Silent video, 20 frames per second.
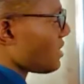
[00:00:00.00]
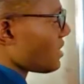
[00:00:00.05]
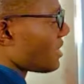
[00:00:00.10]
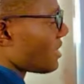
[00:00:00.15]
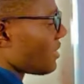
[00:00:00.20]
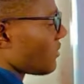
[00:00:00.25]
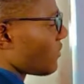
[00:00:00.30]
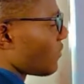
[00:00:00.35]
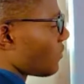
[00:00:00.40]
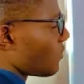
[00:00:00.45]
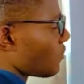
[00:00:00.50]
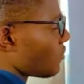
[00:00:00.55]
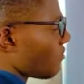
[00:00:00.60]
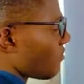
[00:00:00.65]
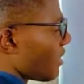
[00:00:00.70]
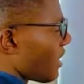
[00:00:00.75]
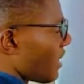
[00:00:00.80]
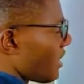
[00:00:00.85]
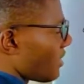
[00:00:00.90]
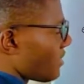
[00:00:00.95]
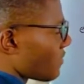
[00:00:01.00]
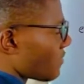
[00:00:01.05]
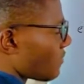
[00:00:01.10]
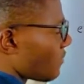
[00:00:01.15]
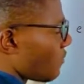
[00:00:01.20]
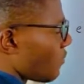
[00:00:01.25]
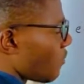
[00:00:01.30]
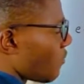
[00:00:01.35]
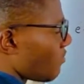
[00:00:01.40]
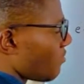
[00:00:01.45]
equal to minus
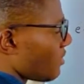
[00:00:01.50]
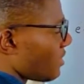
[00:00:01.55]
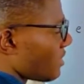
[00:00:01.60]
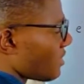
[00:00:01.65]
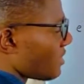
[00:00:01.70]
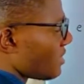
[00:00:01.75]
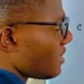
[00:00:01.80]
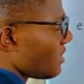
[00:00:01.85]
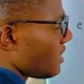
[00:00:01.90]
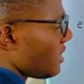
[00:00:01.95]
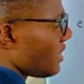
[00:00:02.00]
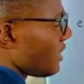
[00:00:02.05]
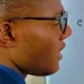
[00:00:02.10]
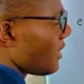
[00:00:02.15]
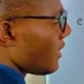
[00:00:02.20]
4 plus T,